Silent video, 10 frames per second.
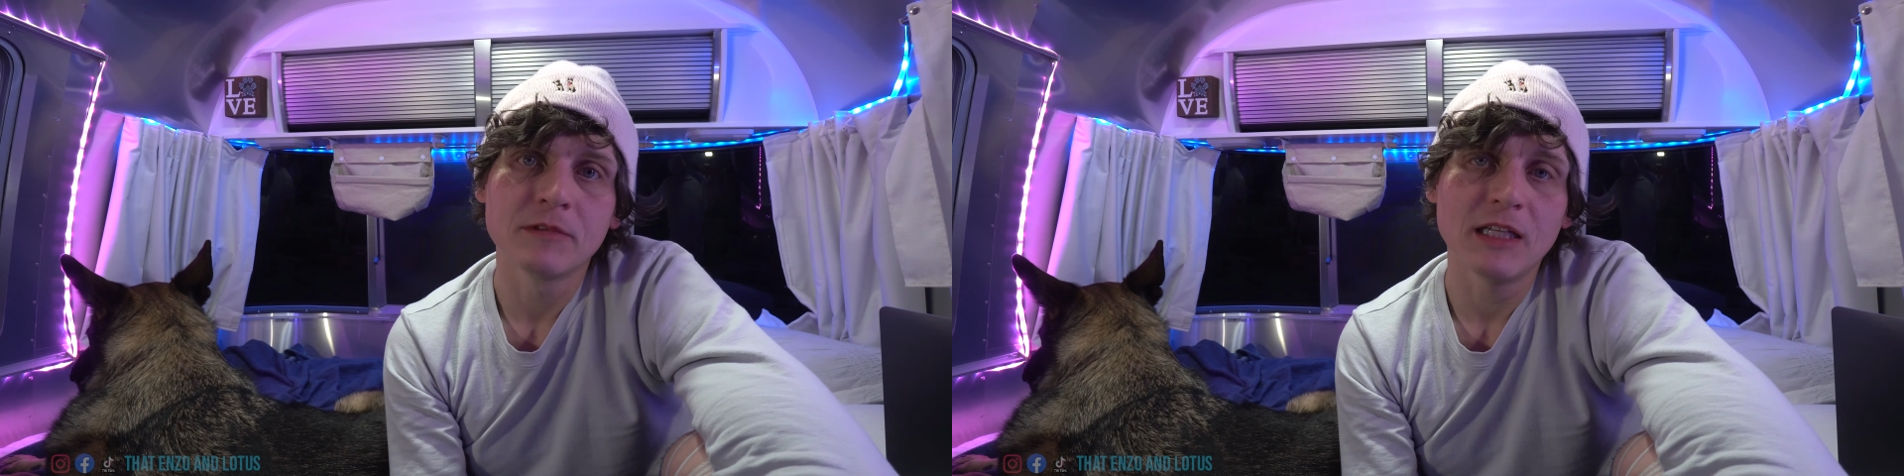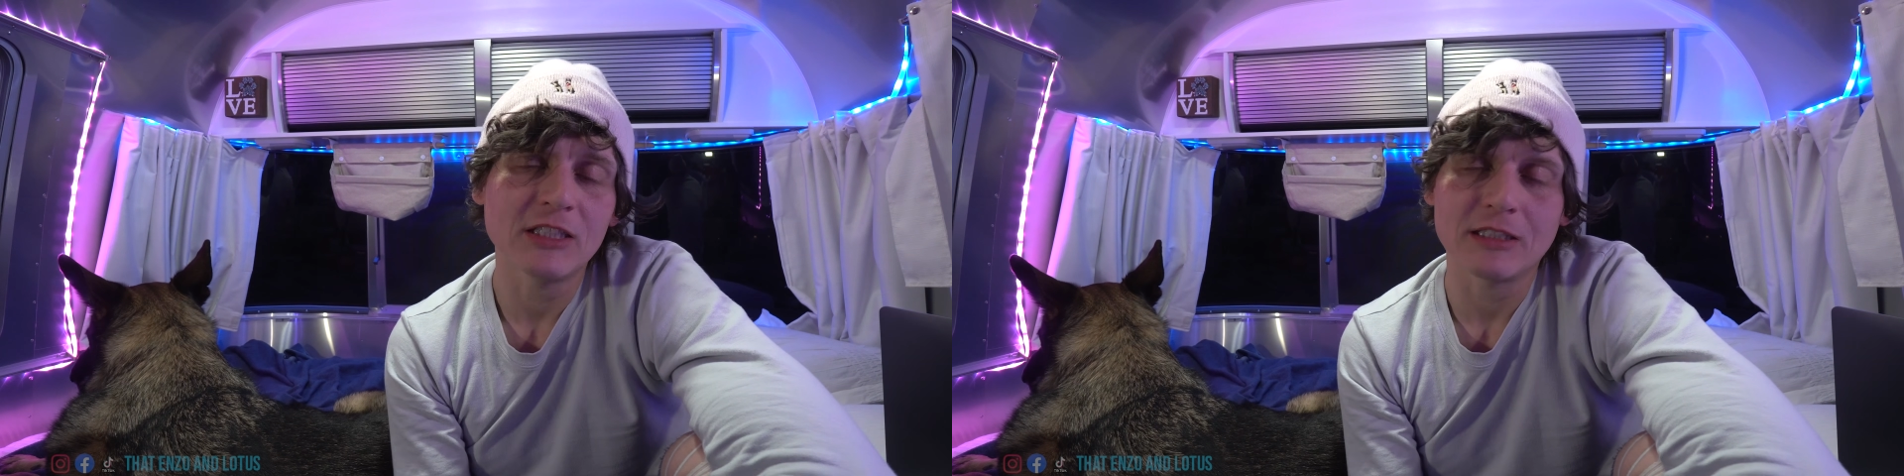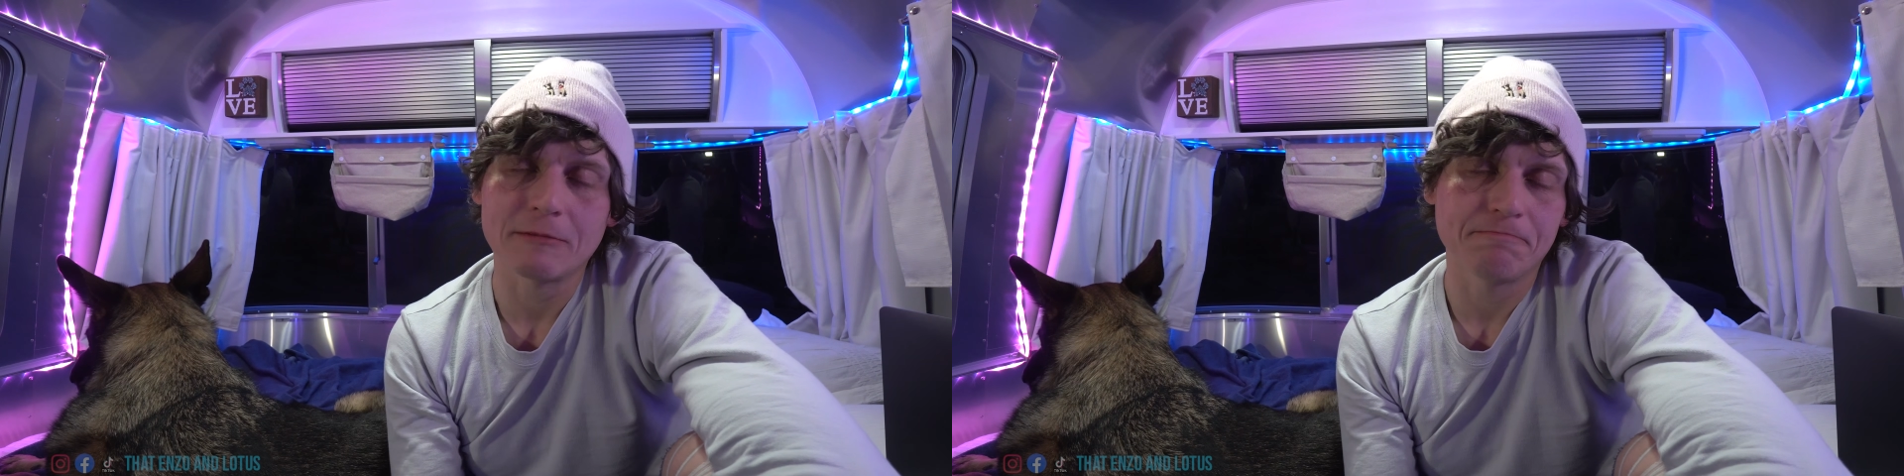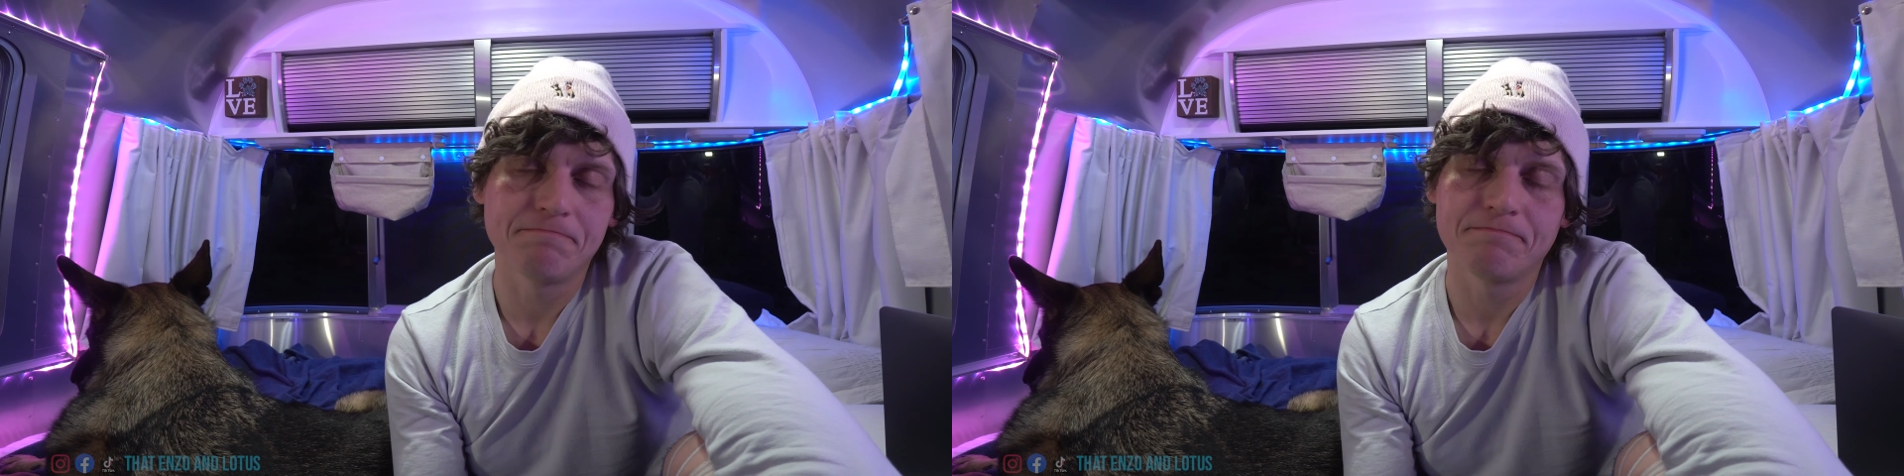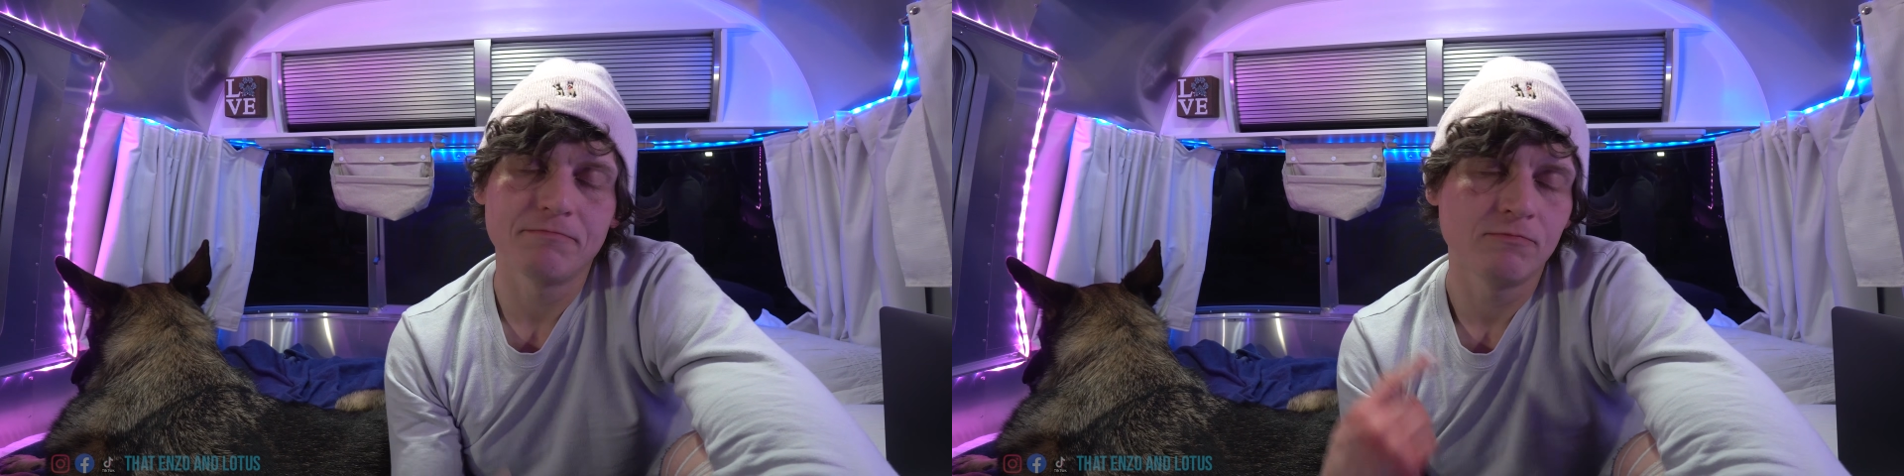Let's just
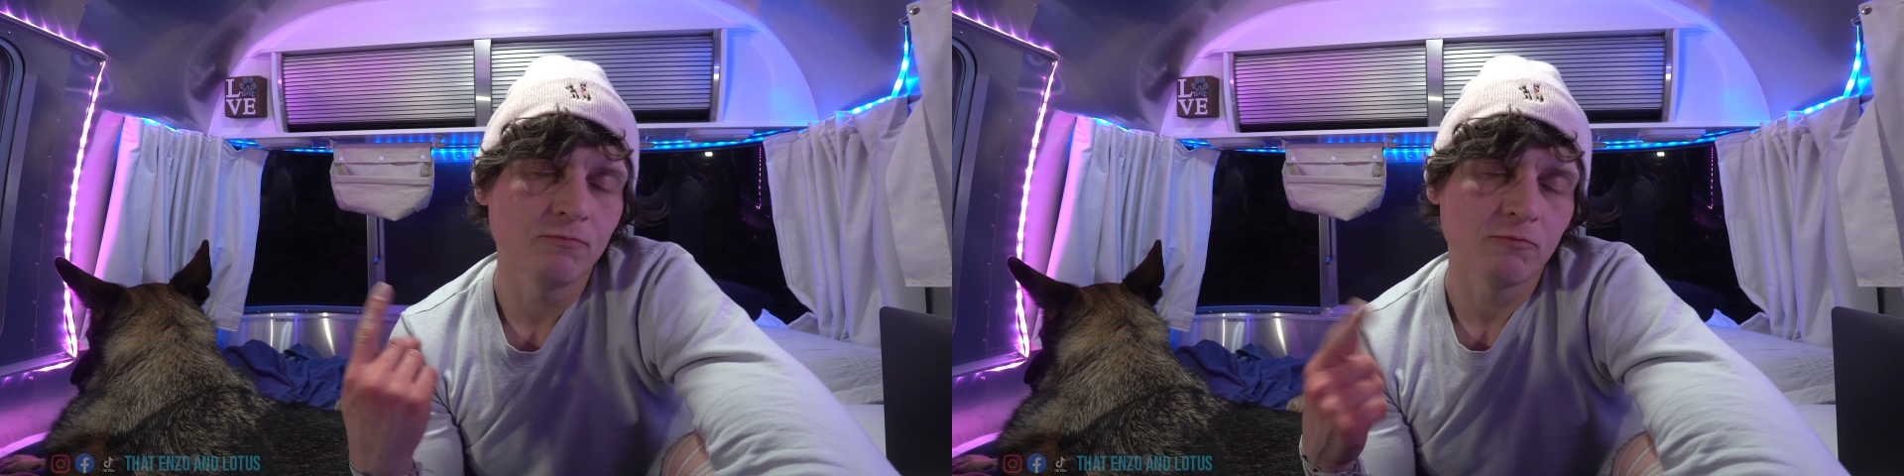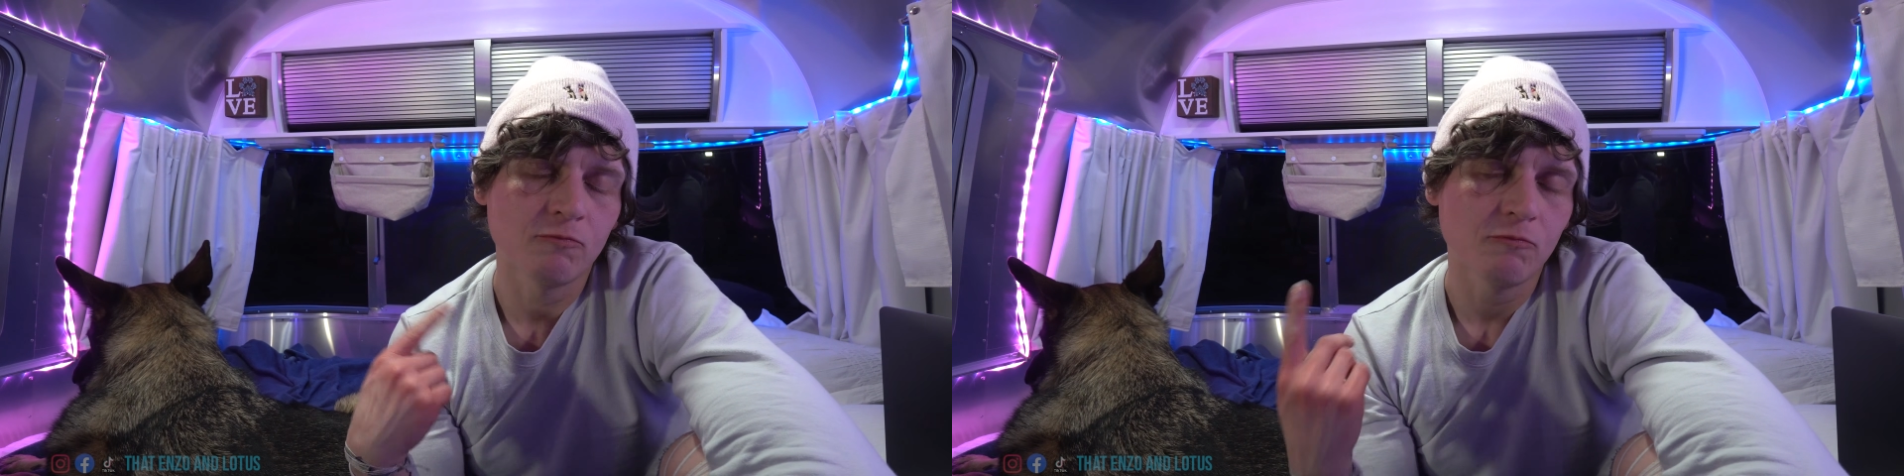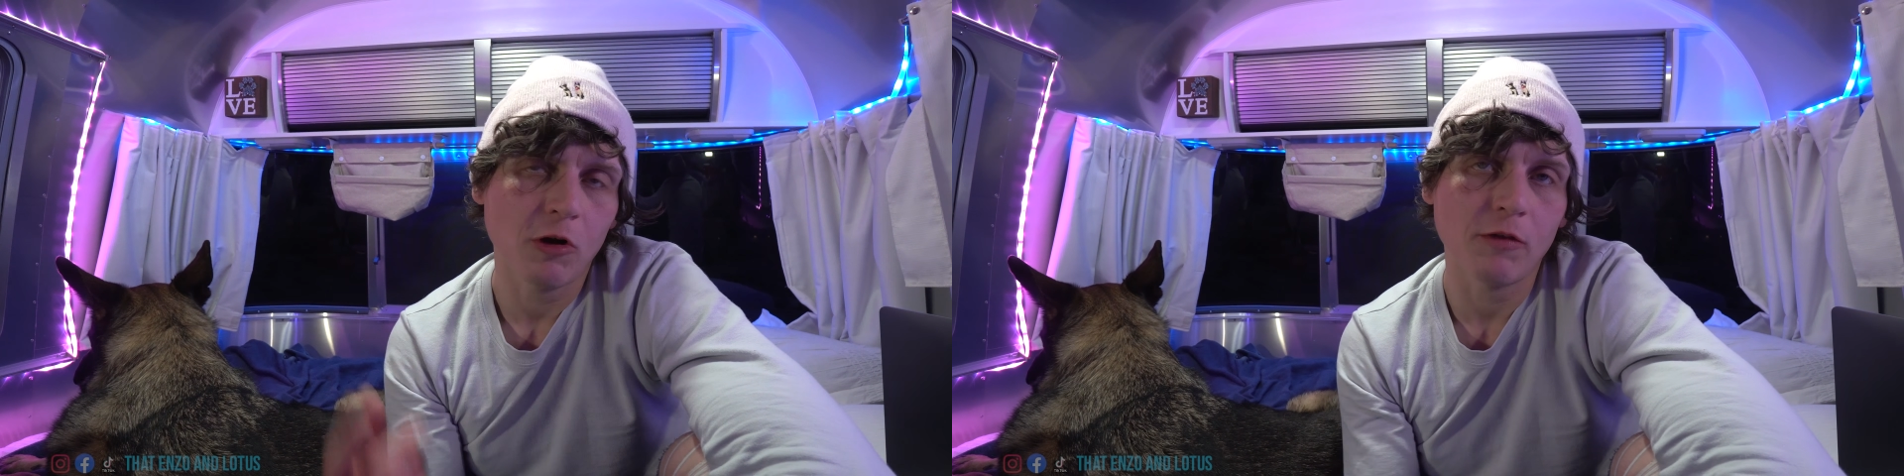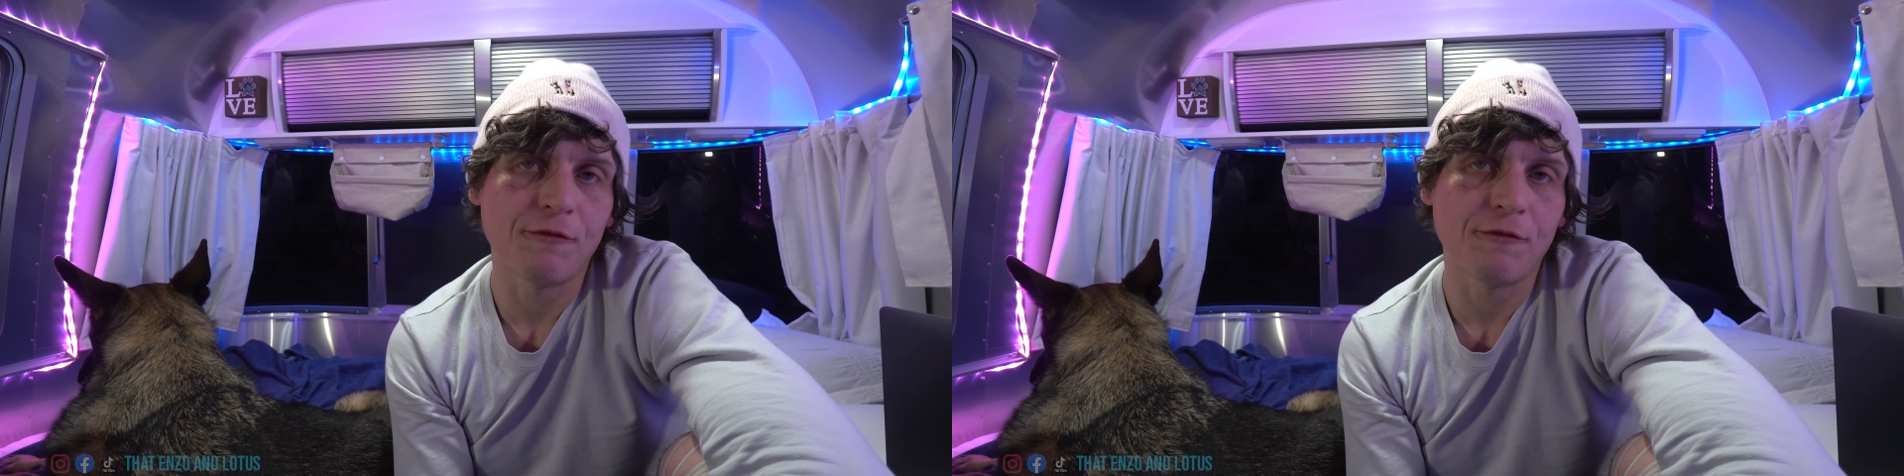roll